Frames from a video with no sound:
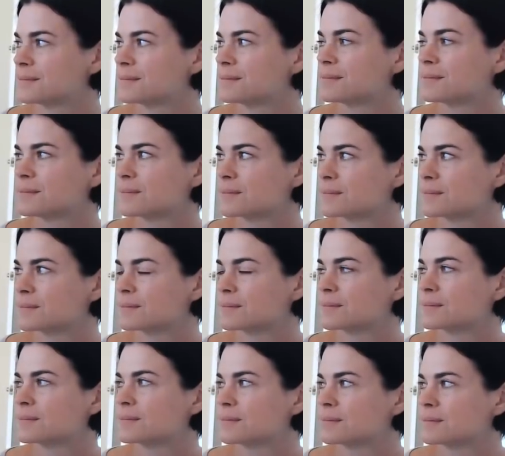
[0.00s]

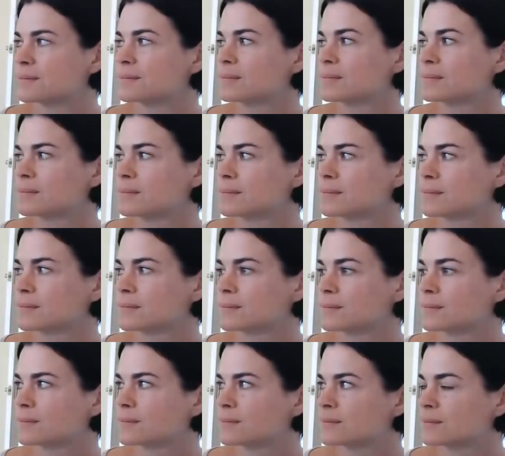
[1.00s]

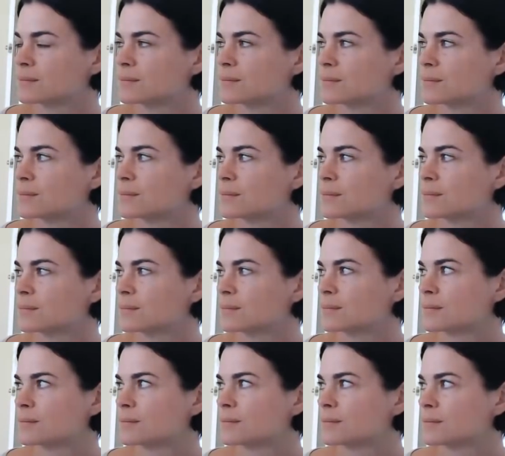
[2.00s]

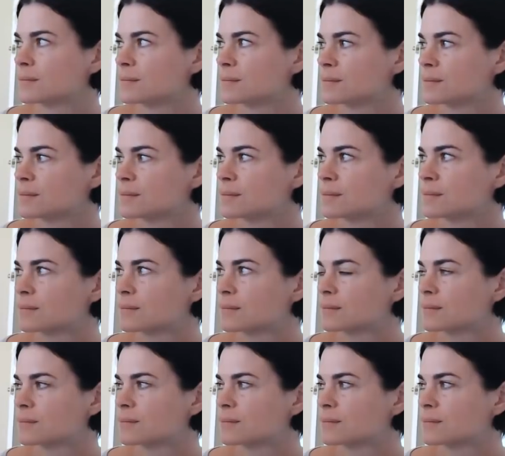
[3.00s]
No words are spoken by the person on screen.